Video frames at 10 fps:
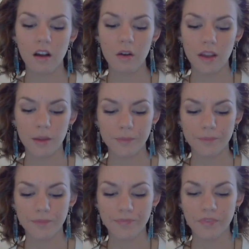Okay.
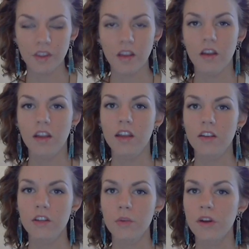
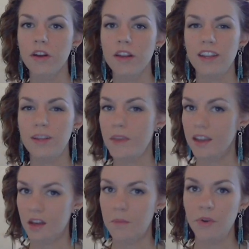And are you wearing any
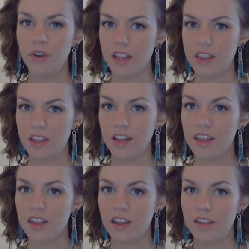makeup or anything
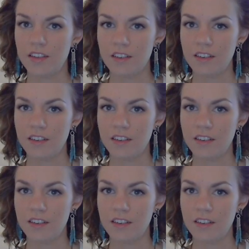like that?